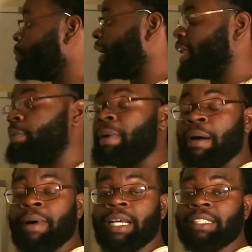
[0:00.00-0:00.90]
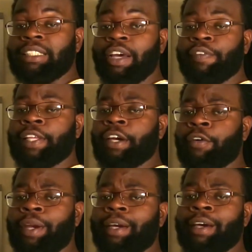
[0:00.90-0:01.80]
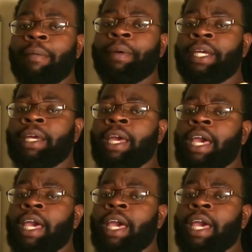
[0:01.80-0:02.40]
But Alibaba is definitely a great company,